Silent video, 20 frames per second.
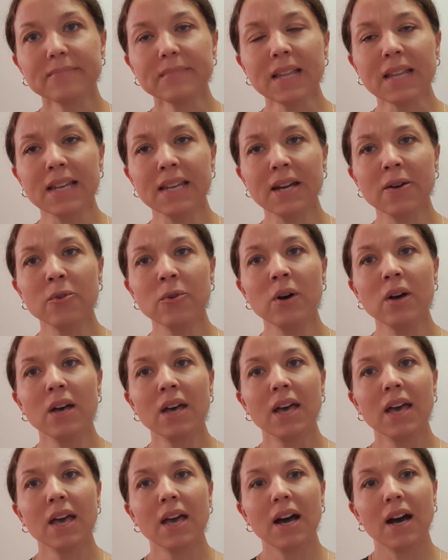Now,
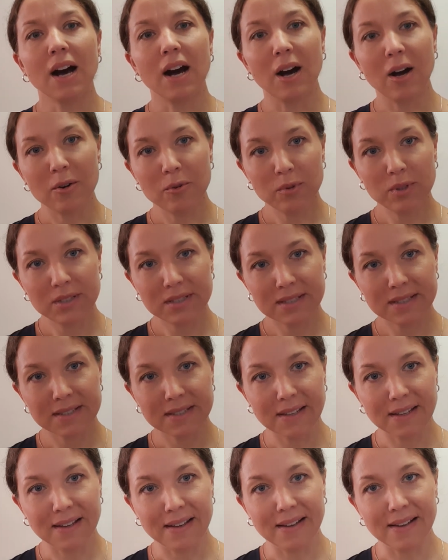how is
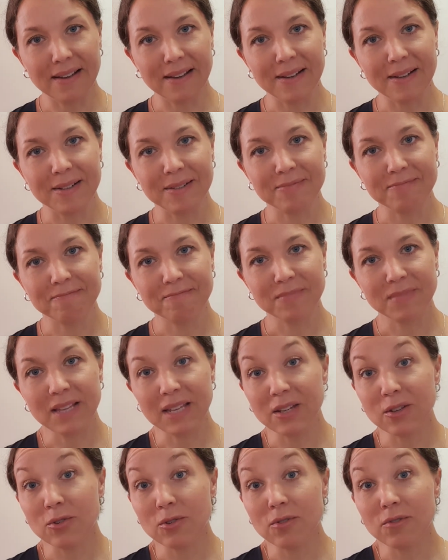then
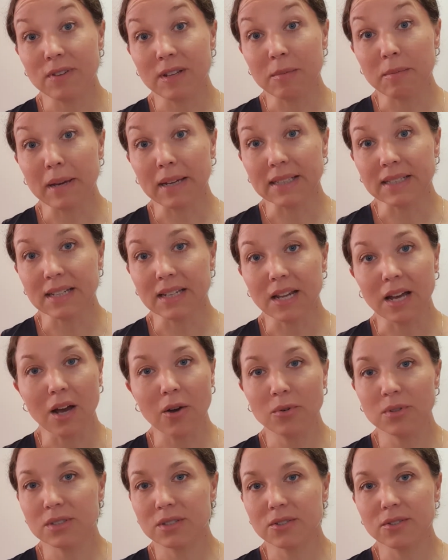good feedback done? How
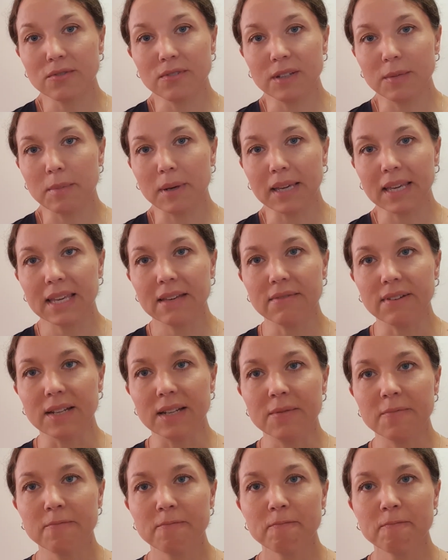is good feedback given?